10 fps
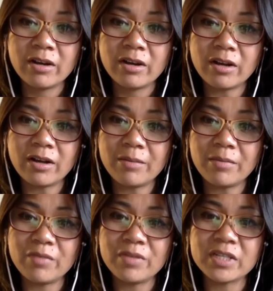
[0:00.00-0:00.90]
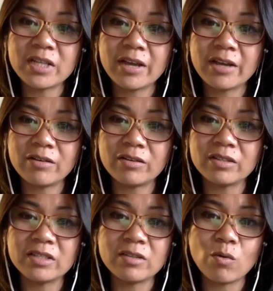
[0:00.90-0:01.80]
of the title,
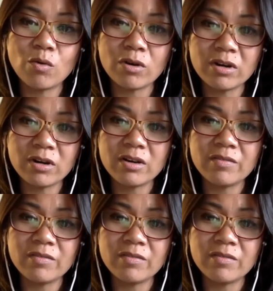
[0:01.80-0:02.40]
does the order